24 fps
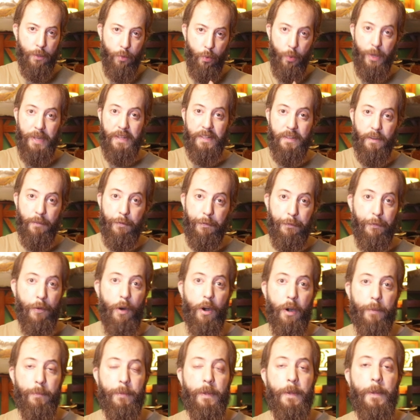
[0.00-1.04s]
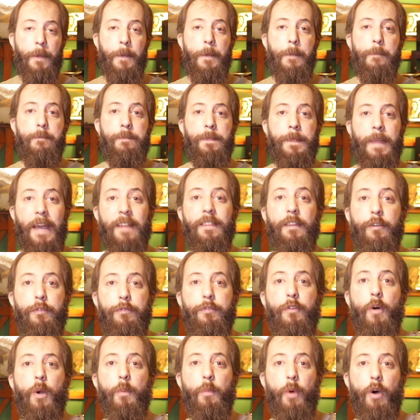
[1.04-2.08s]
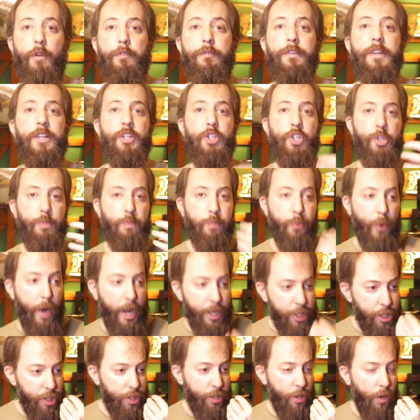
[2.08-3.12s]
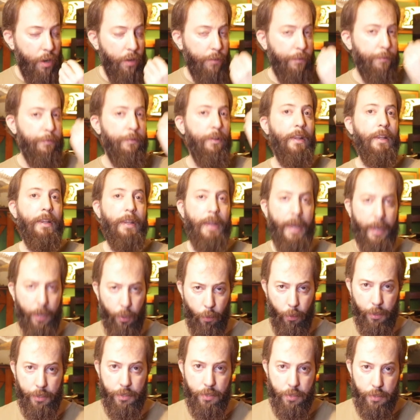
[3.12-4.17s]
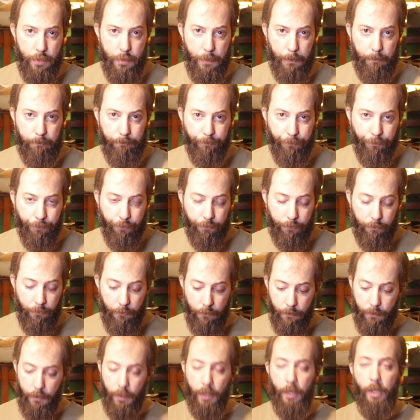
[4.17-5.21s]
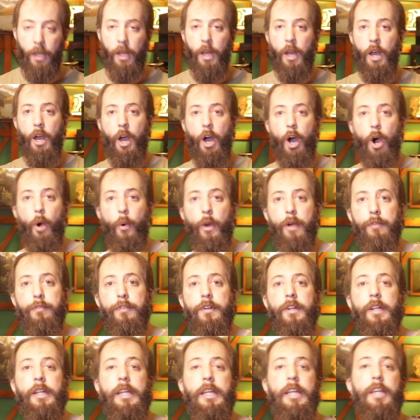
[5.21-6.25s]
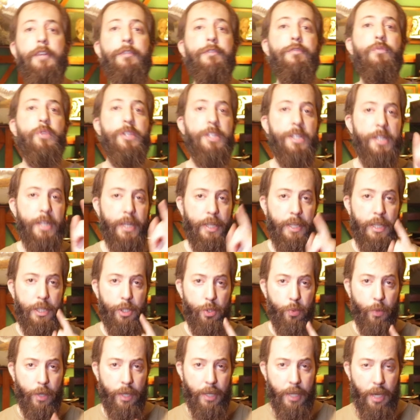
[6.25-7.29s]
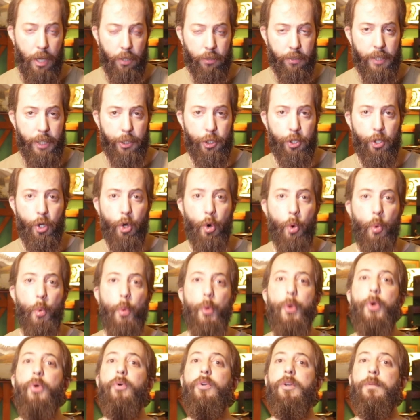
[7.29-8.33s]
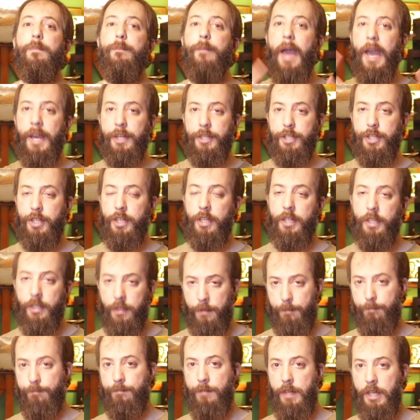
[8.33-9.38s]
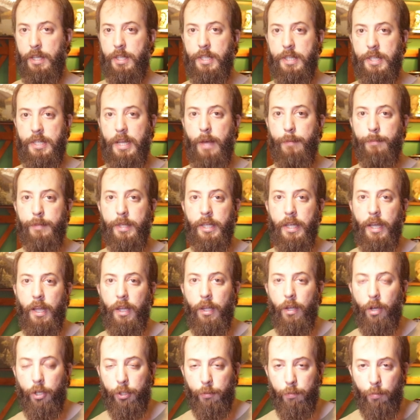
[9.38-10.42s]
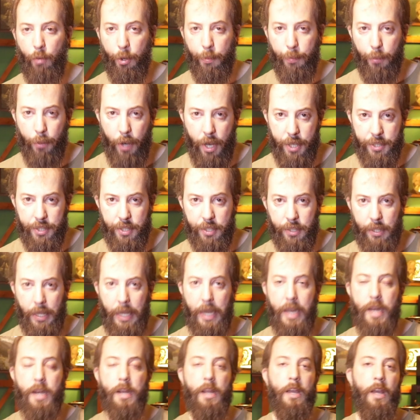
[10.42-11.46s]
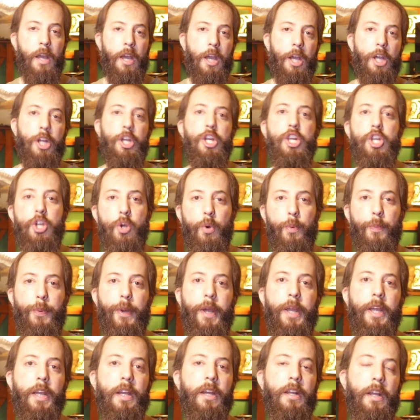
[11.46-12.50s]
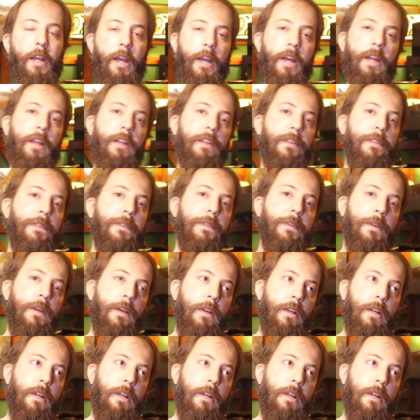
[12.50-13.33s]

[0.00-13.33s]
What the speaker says: a written form and the form of expression of language. However, if we take into account that rune magic is something a lot more present in neo-pagan and